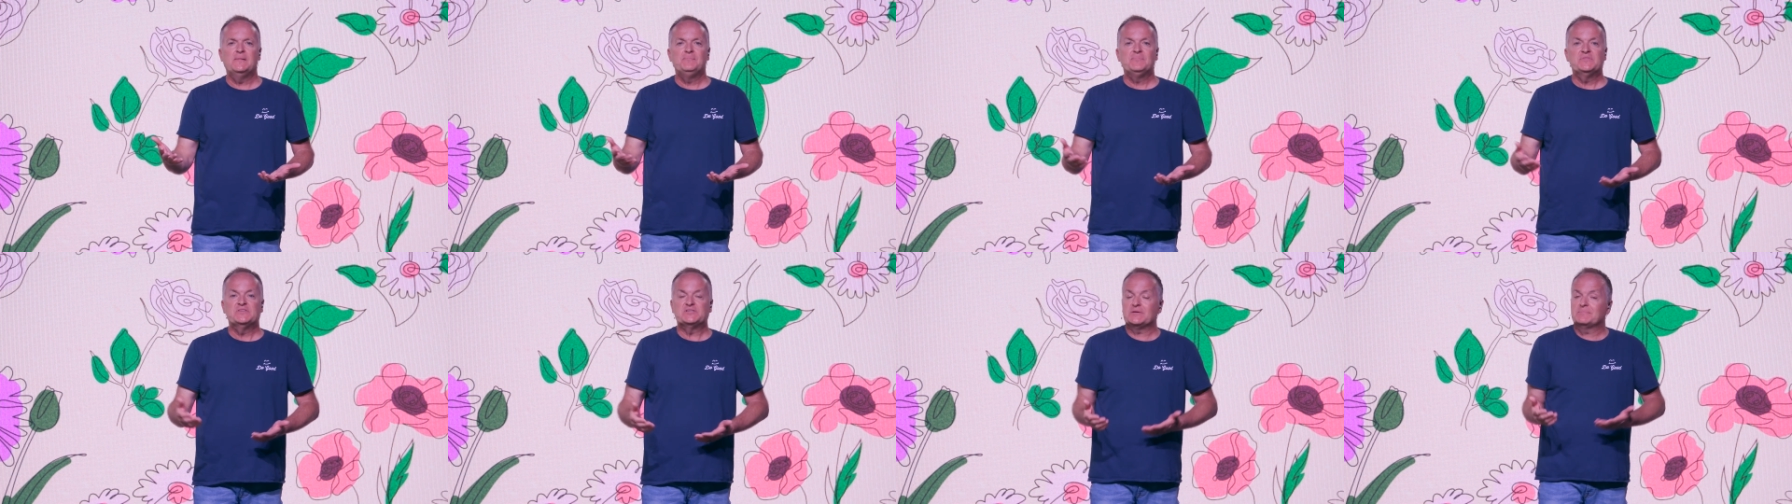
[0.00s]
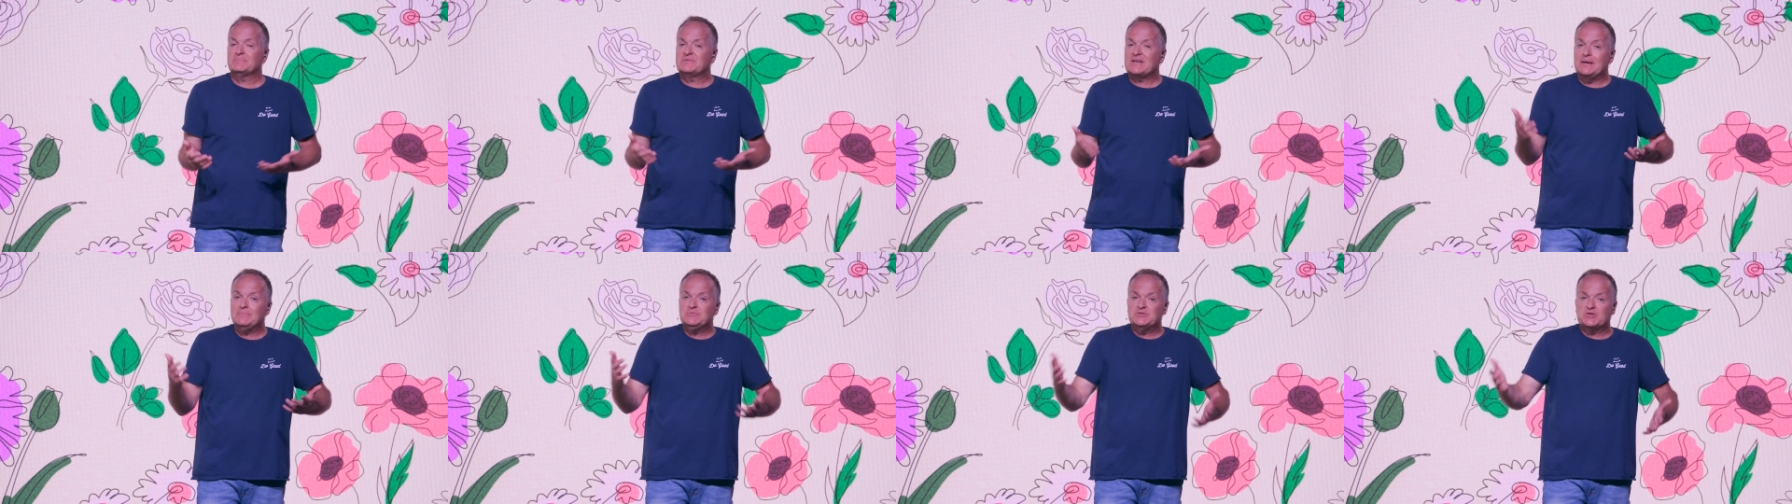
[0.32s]

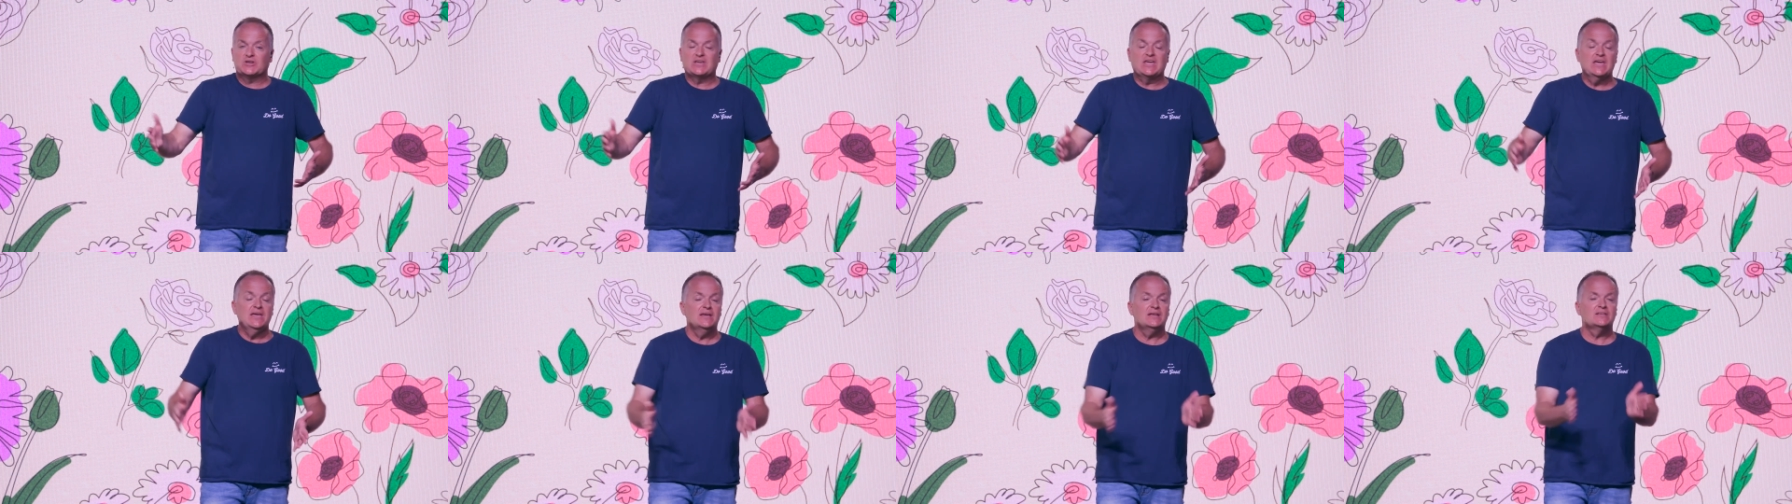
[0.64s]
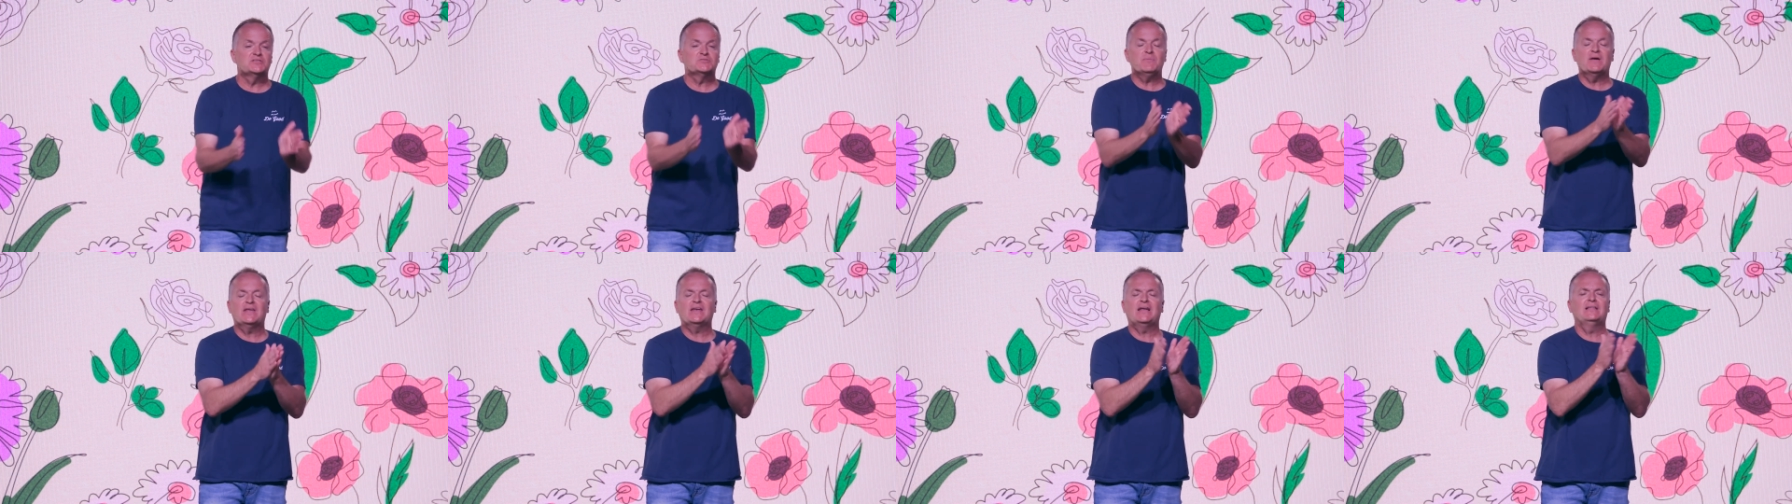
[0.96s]
Sometimes your
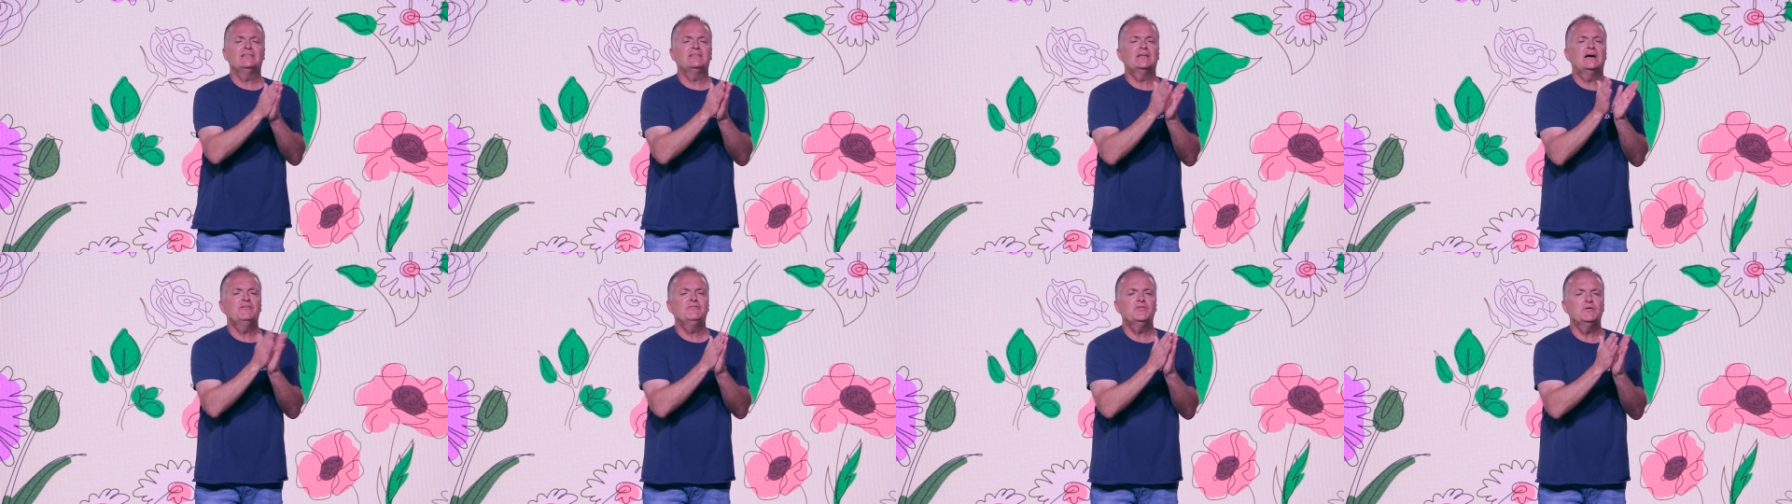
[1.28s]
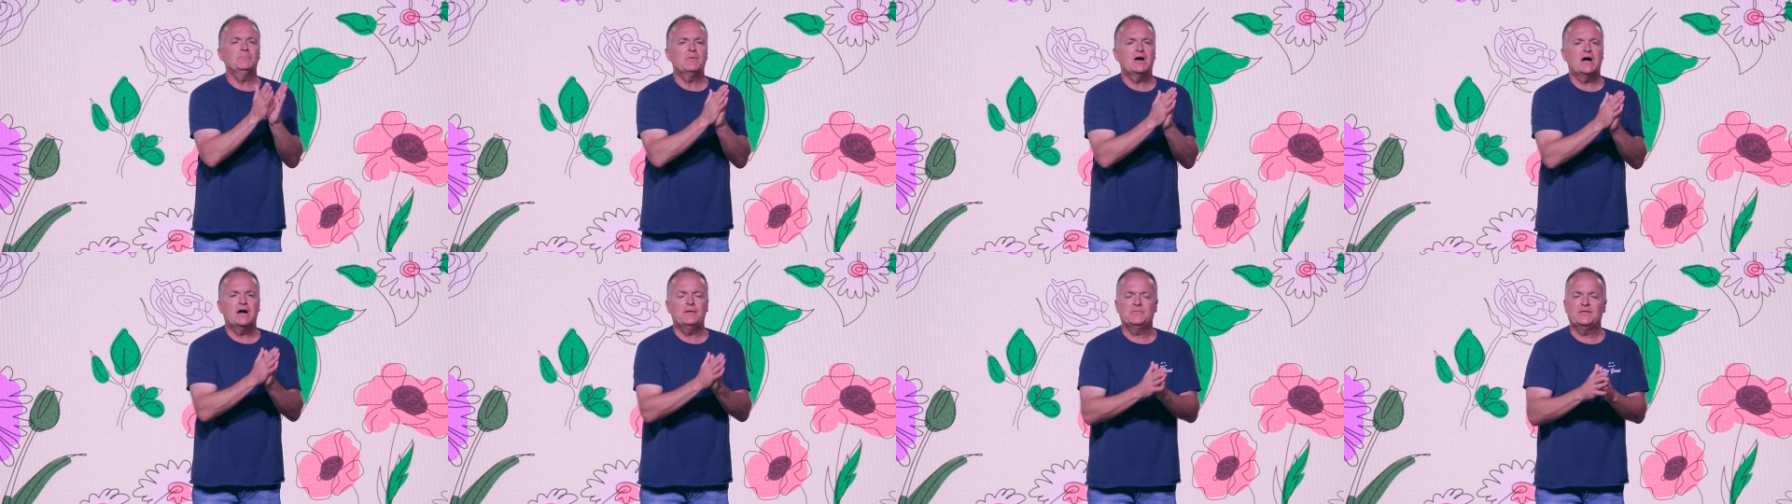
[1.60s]
kids, Man, I love you,
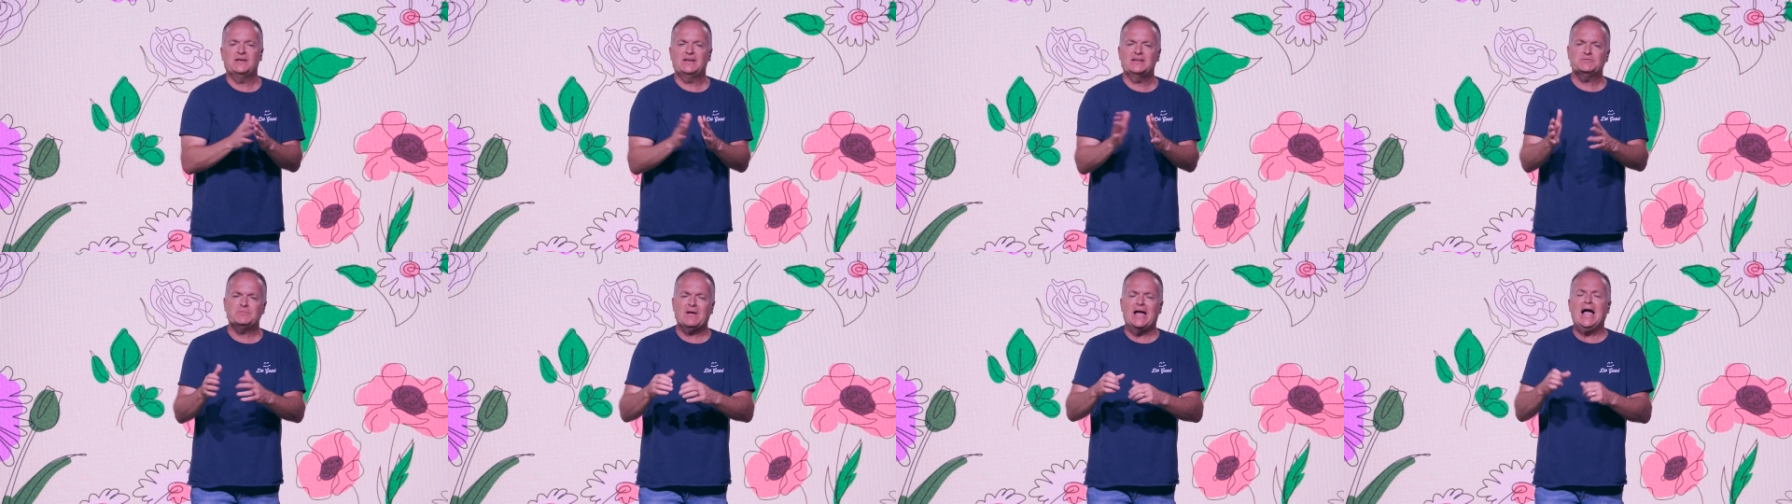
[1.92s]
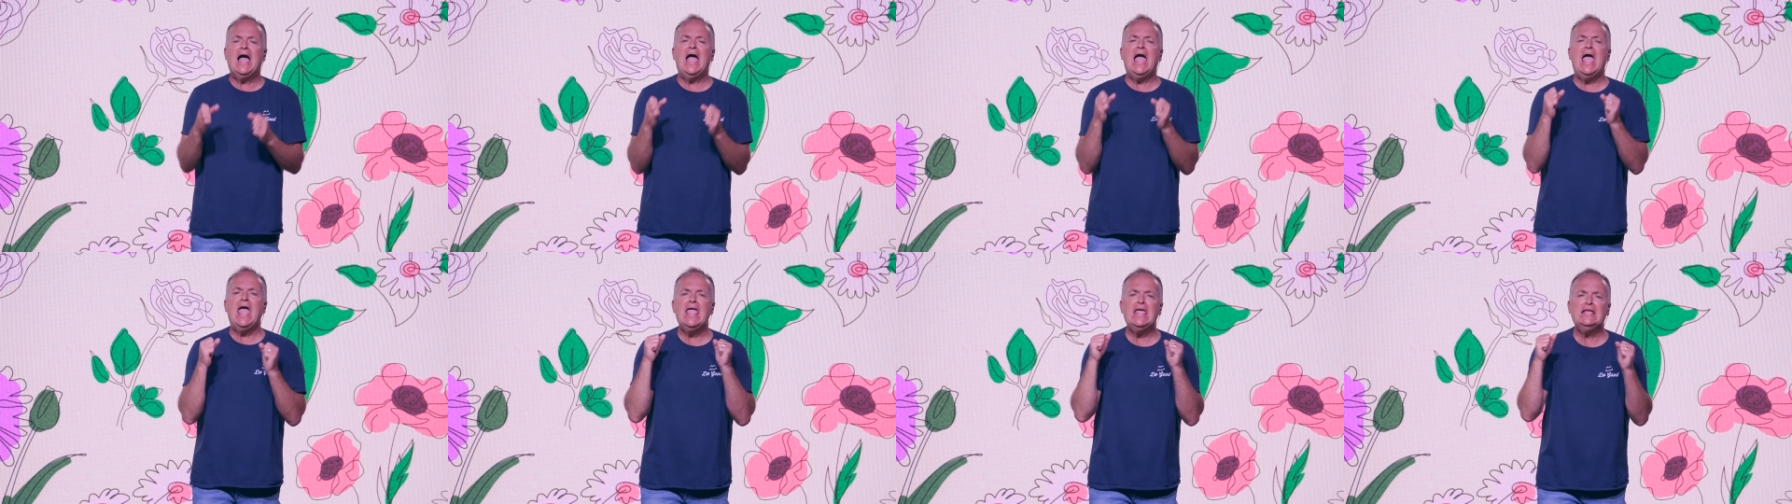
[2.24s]
mom. The next one,
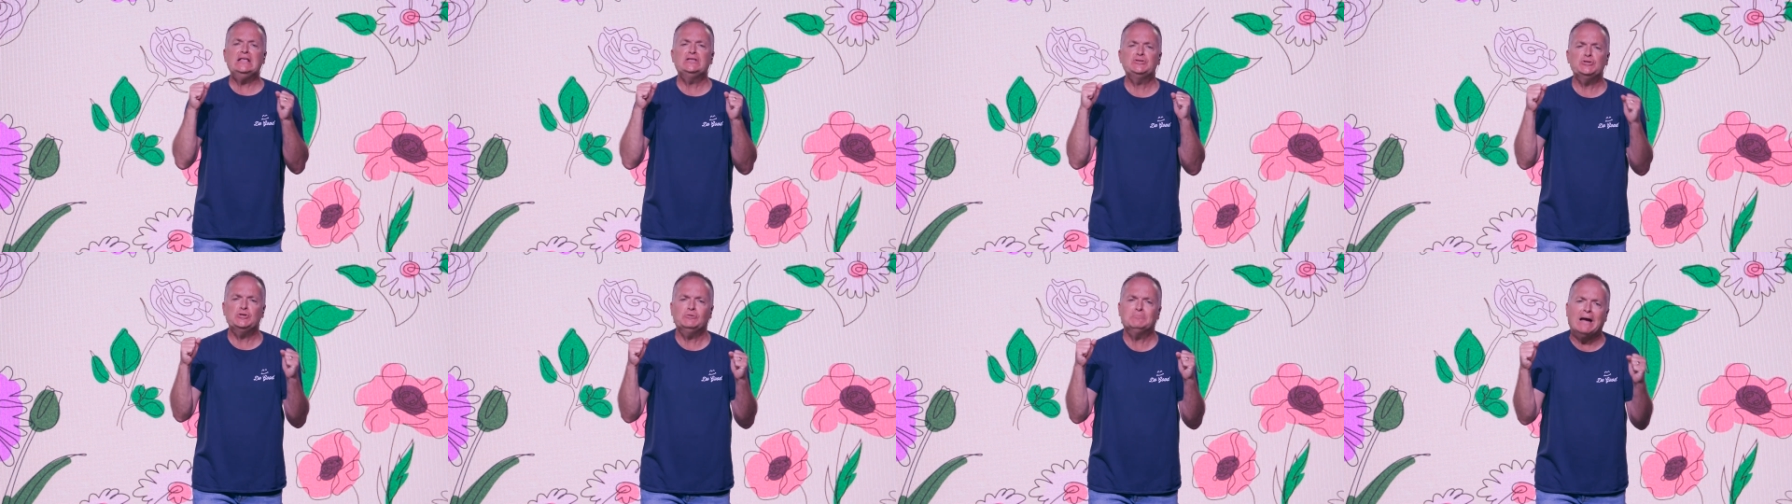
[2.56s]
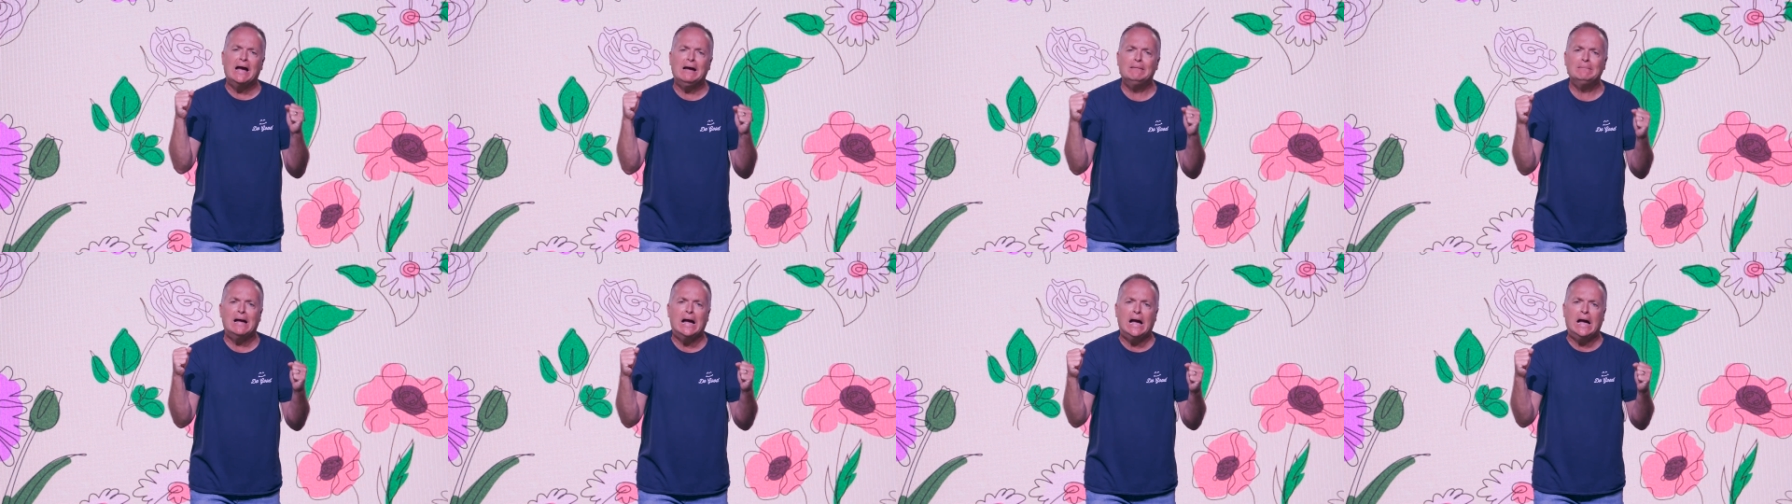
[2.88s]
I hate you.
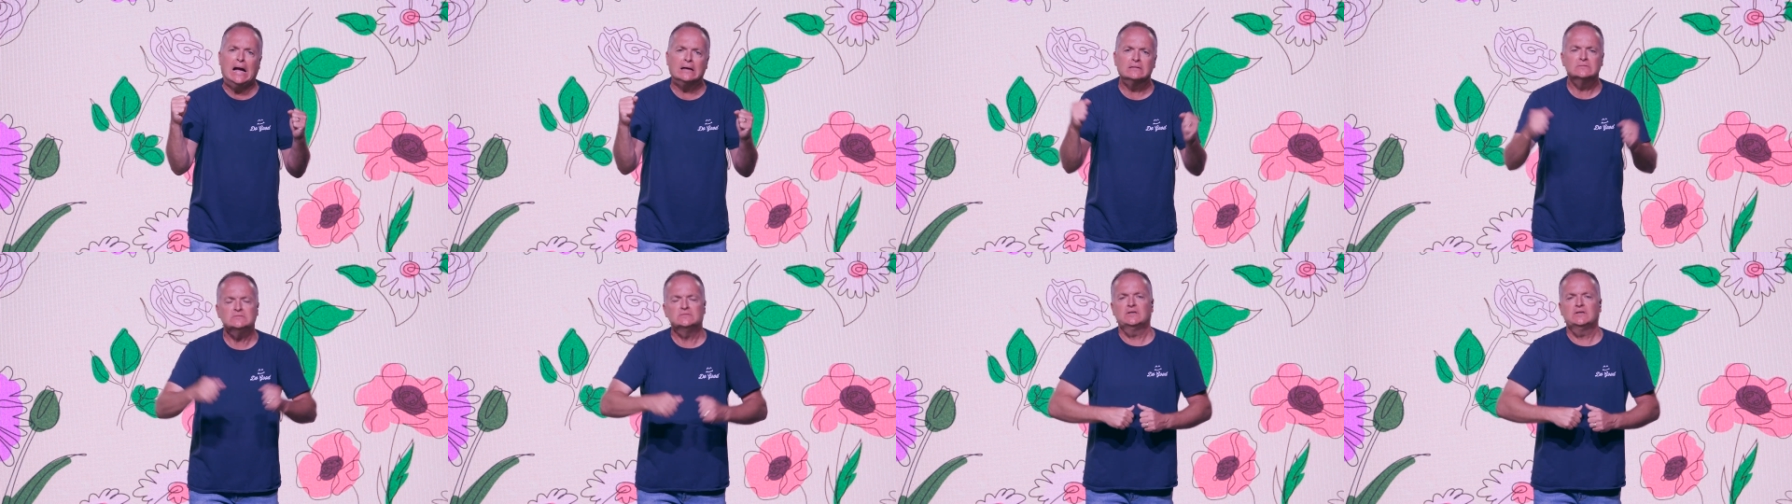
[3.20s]
Bye bye.